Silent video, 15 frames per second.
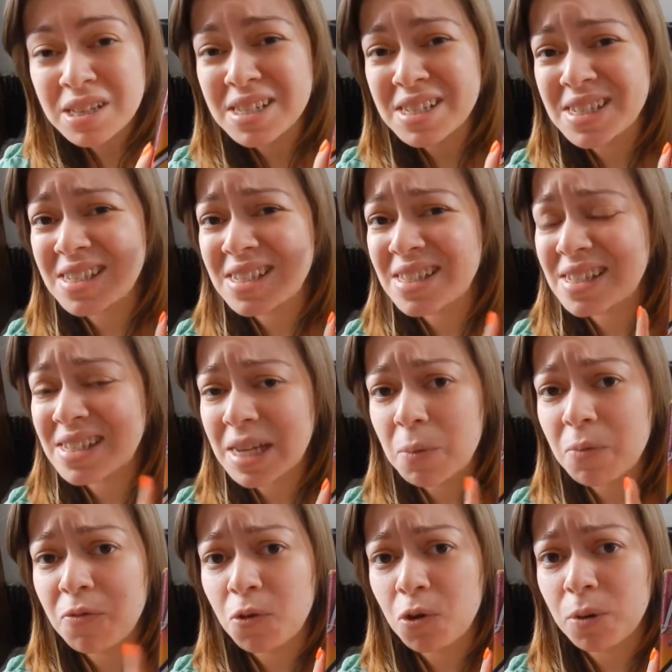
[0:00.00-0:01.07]
This is the
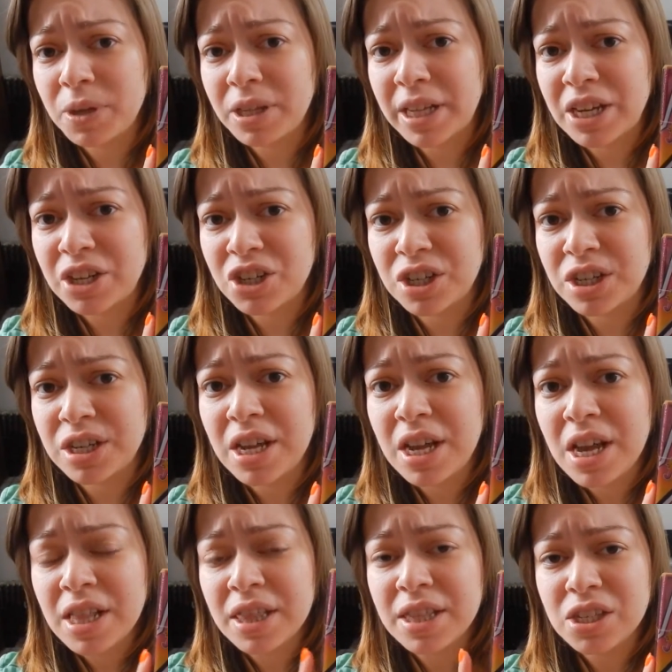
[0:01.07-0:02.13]
same formulation.
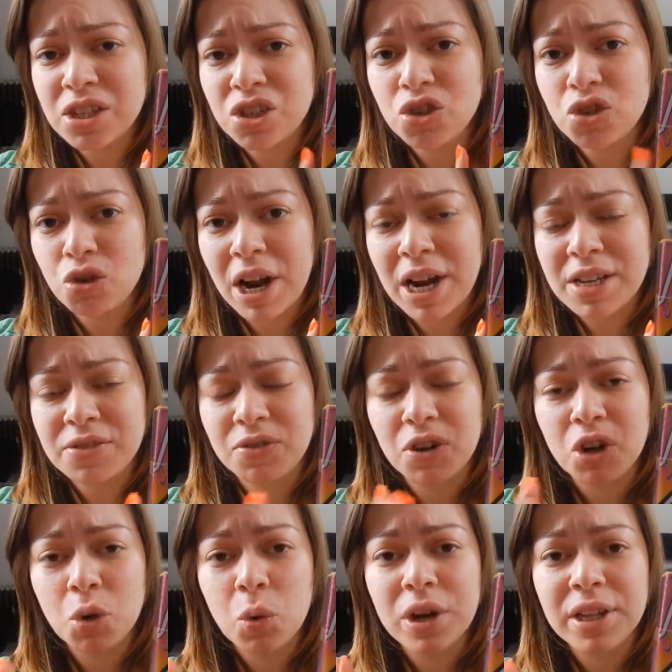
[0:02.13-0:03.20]
This dries
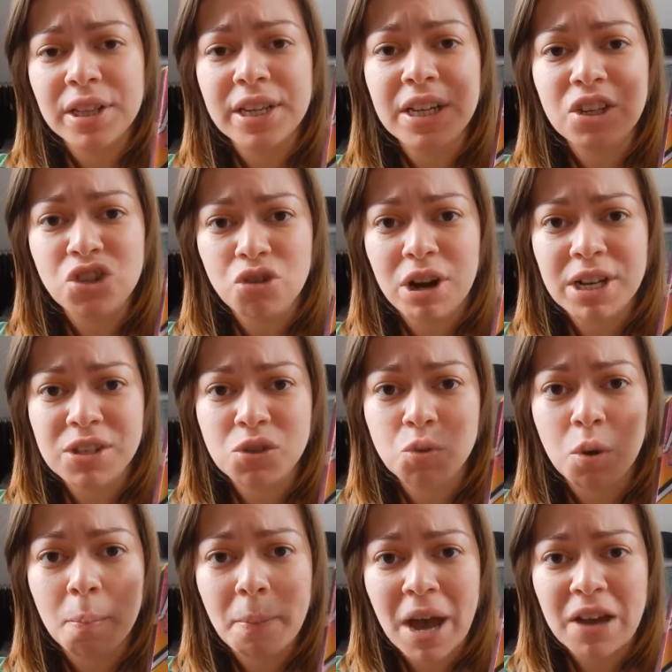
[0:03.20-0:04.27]
very quickly and dries
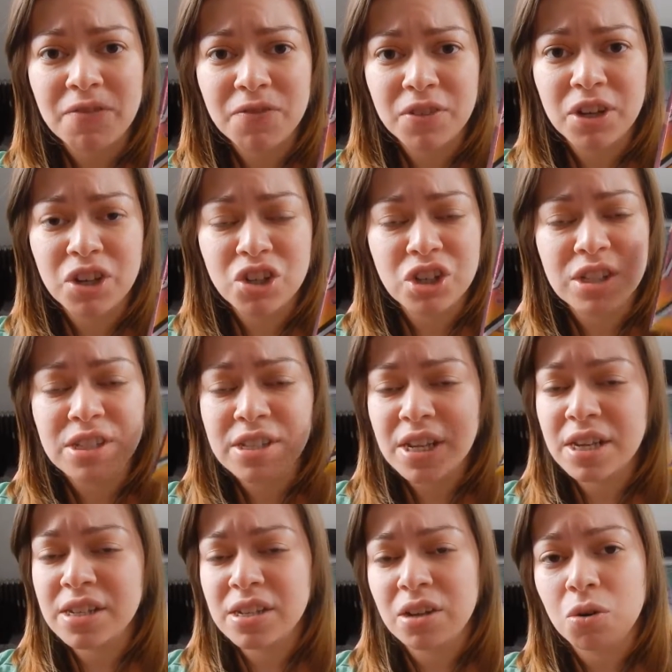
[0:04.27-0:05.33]
to a matte finish and
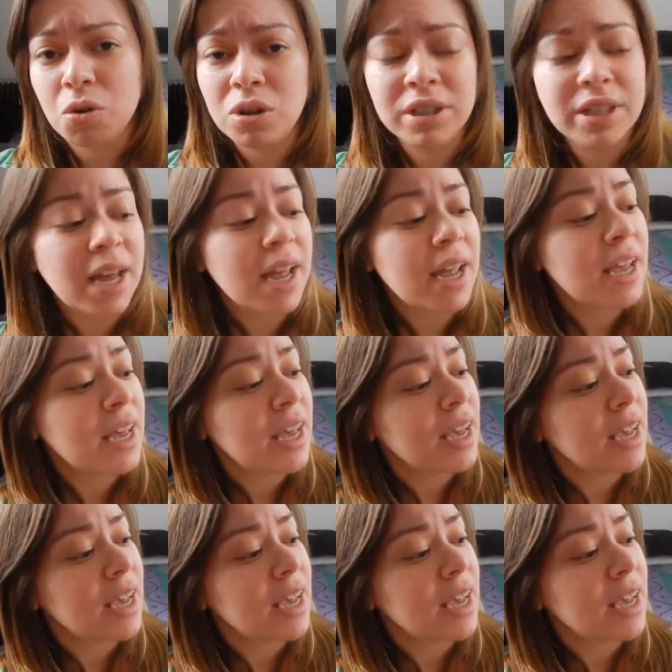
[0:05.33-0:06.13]
stays on all day.